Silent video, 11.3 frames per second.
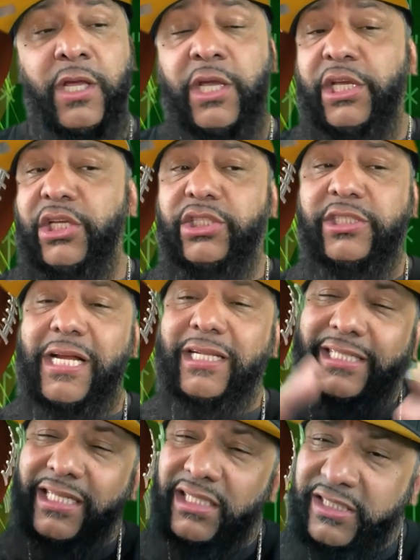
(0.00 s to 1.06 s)
He just had to
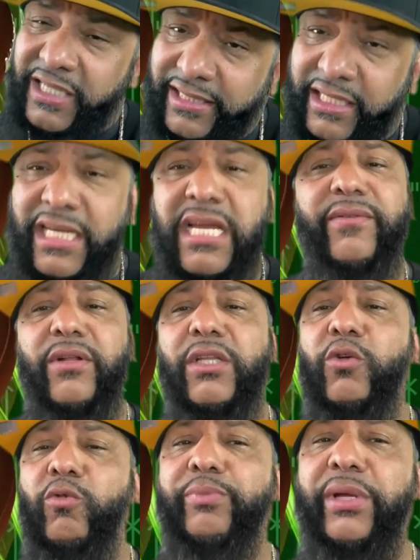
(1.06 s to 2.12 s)
get his head together a
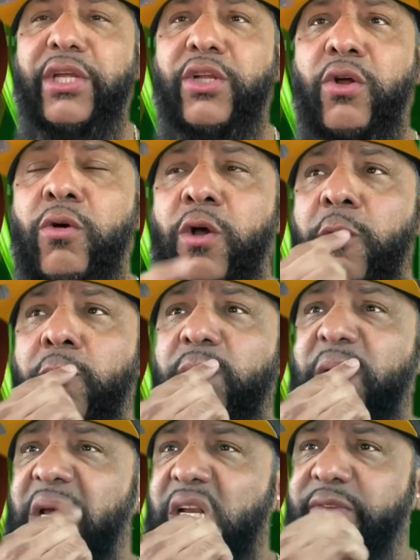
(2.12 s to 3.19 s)
little bit. You know,
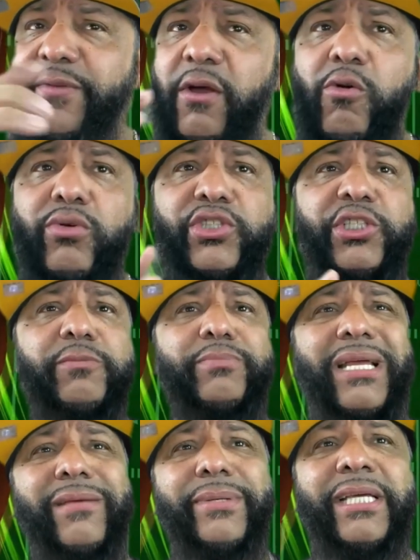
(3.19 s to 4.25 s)
the NFL was just
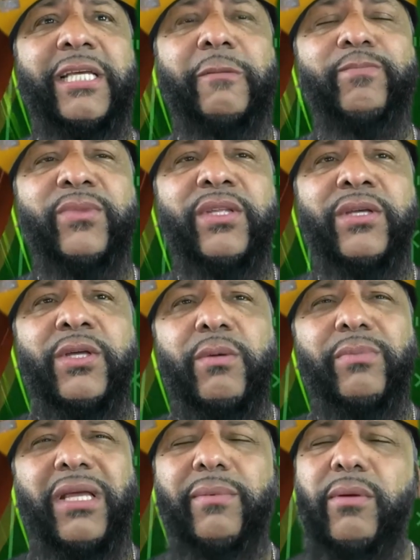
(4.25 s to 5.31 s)
maybe,
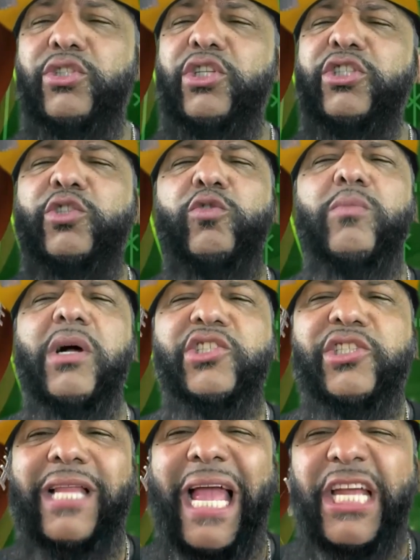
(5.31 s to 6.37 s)
maybe it was just too
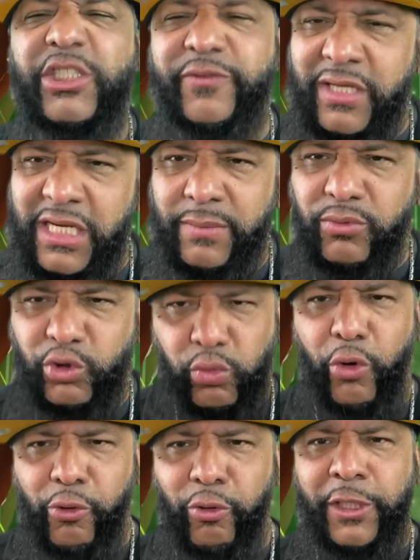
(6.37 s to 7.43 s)
much lights for him too
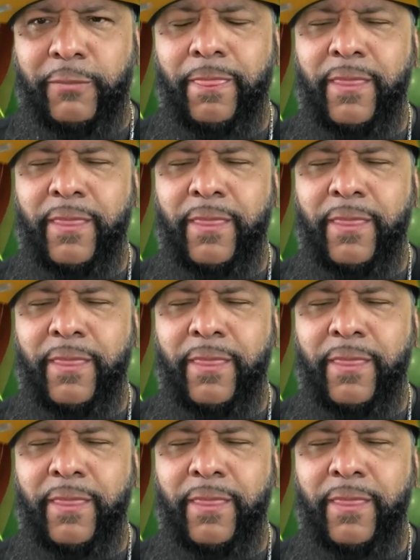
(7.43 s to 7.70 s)
early.